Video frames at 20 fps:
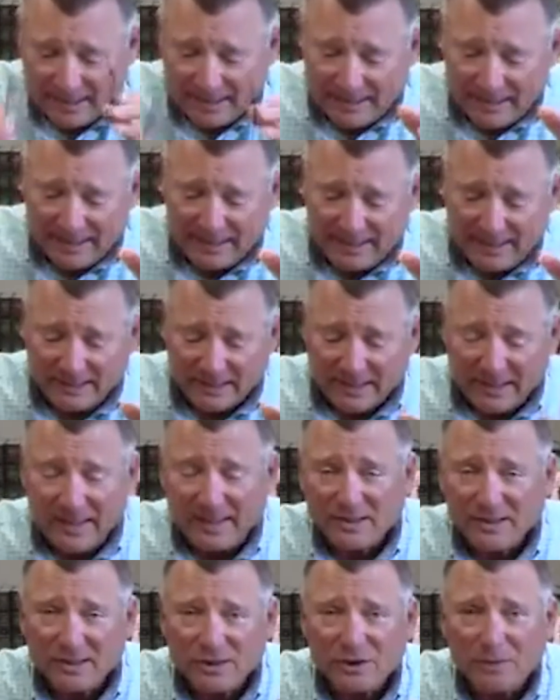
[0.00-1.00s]
is, in
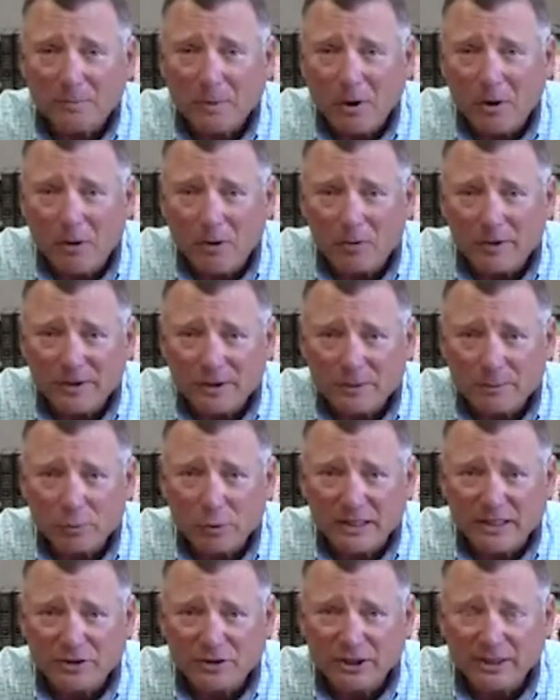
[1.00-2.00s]
essence, Paul is
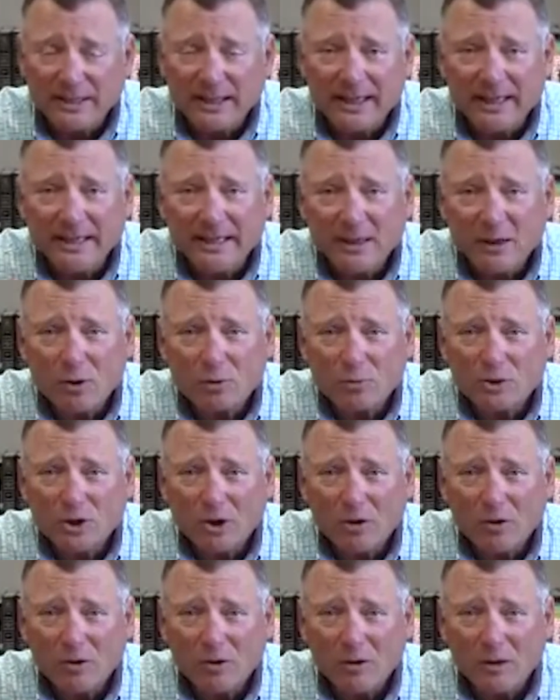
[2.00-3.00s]
preaching, and he goes
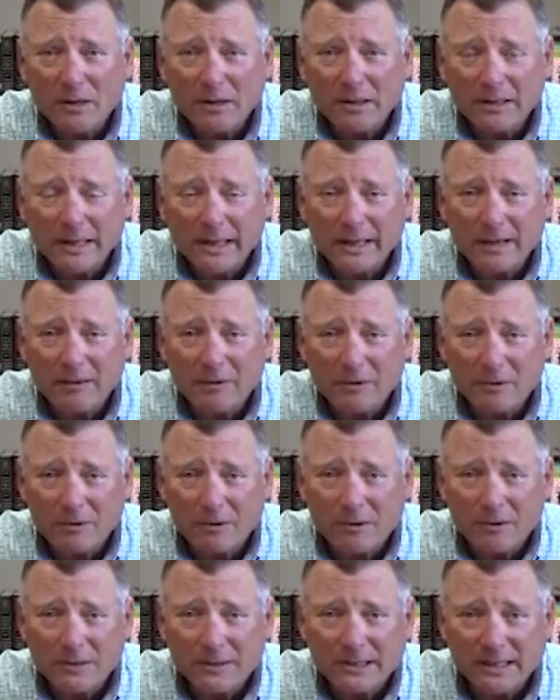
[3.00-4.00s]
on and
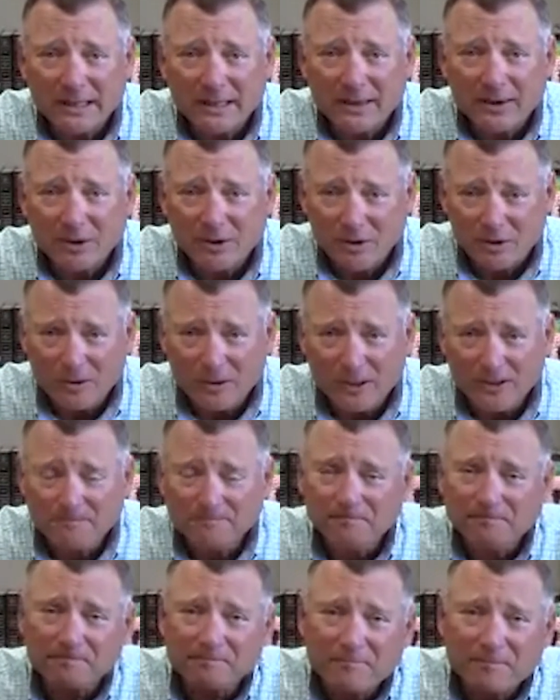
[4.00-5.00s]
on and
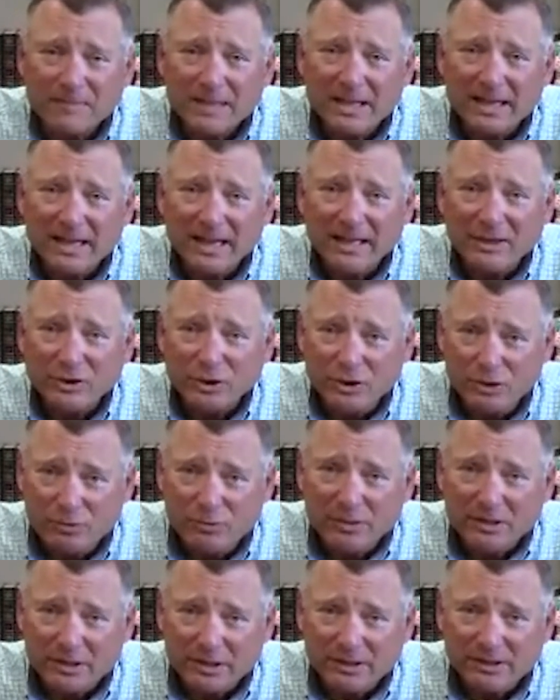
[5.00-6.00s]
on, and
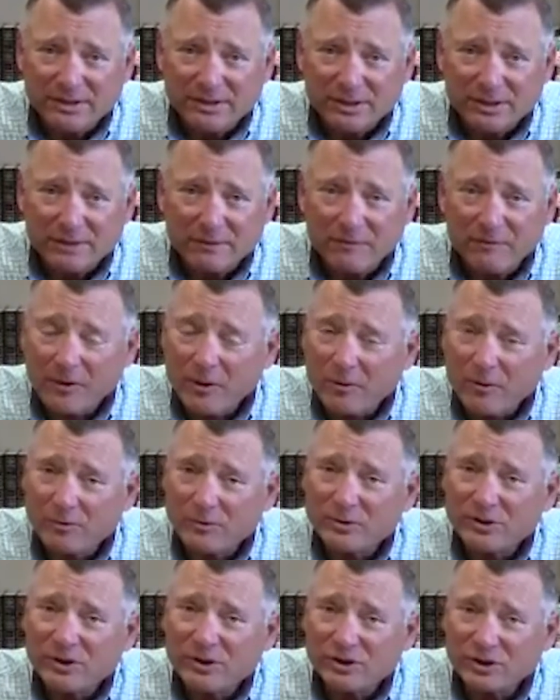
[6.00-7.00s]
Eutychus
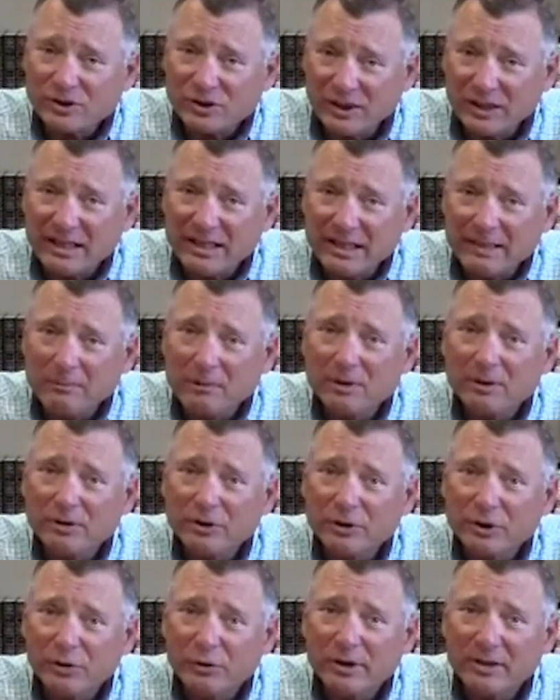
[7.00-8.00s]
falls asleep
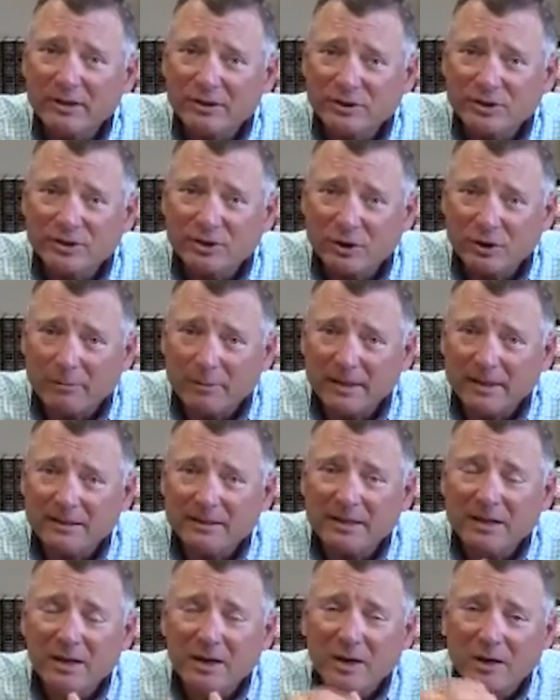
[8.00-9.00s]
during the sermon,
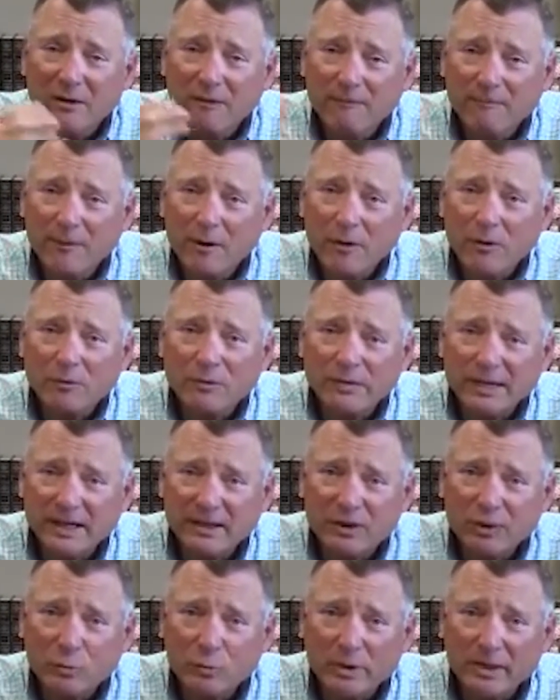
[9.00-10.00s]
falls
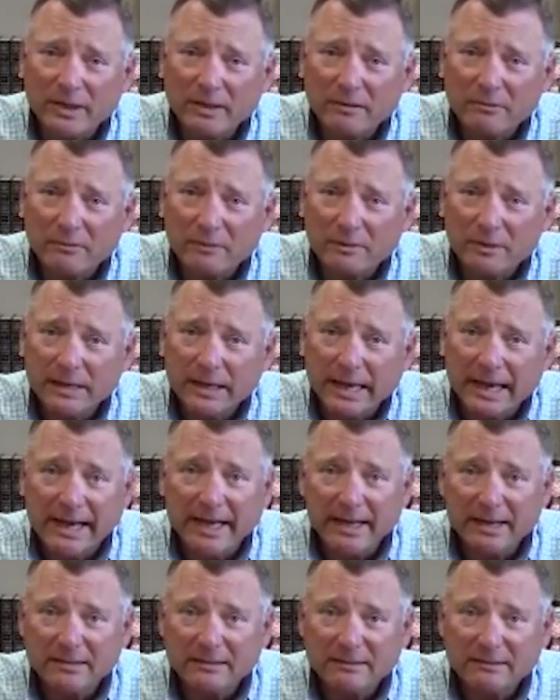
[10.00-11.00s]
out the window,
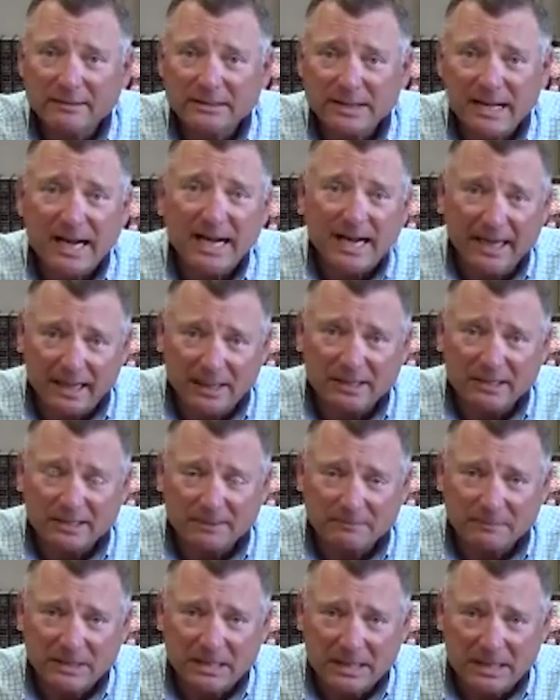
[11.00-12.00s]
and dies.
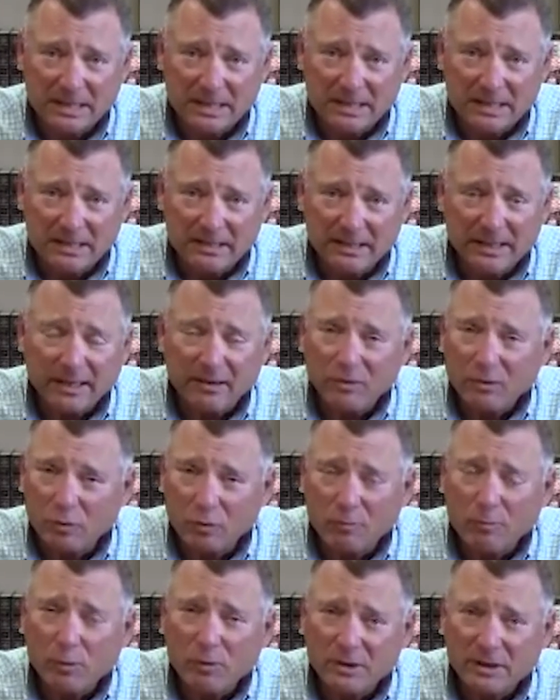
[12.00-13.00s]
Now, the
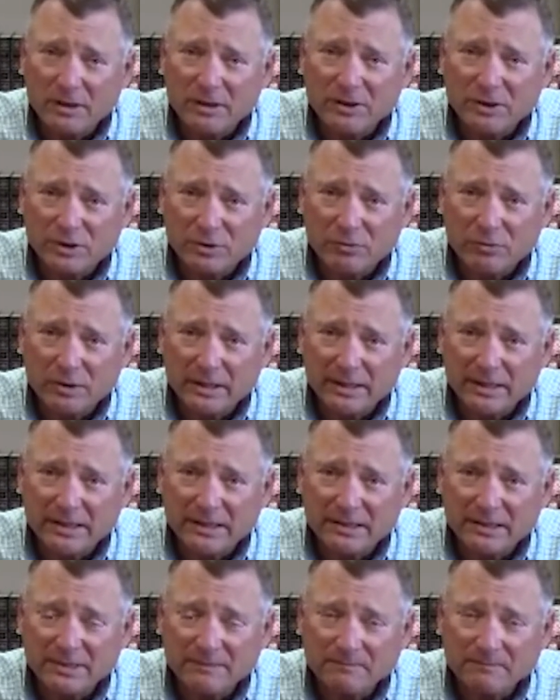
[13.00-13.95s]
whole point of this story is,